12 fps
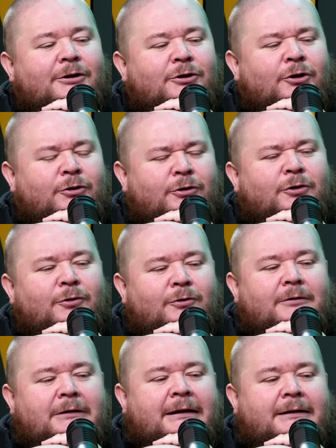you you
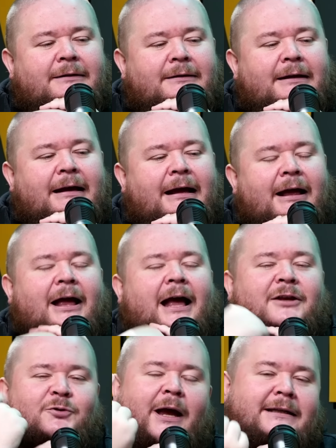do like
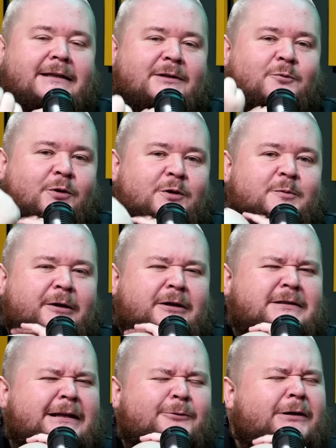so I had this one
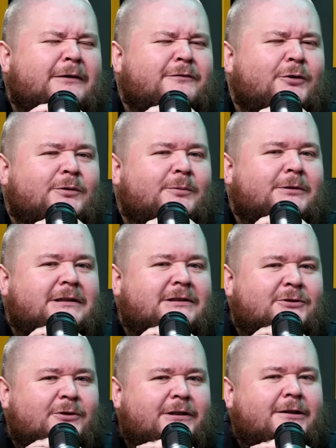experience. I don't think I've talked about this
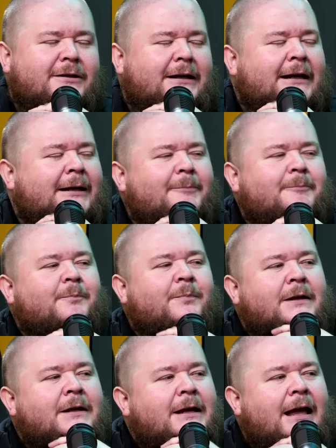on here. Um,
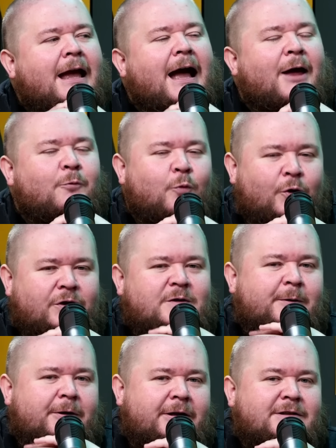I had one
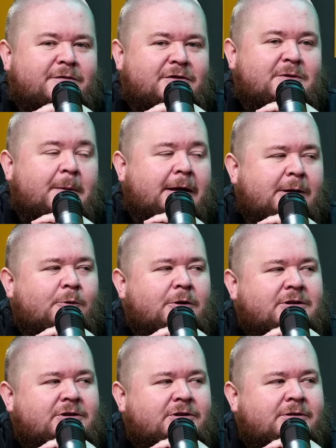experience of a smelly
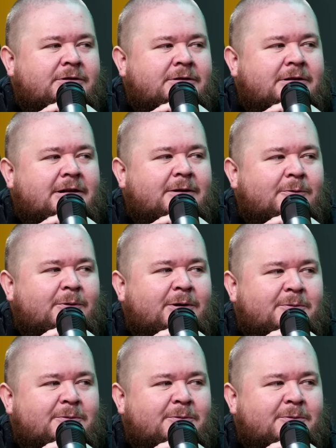wash when I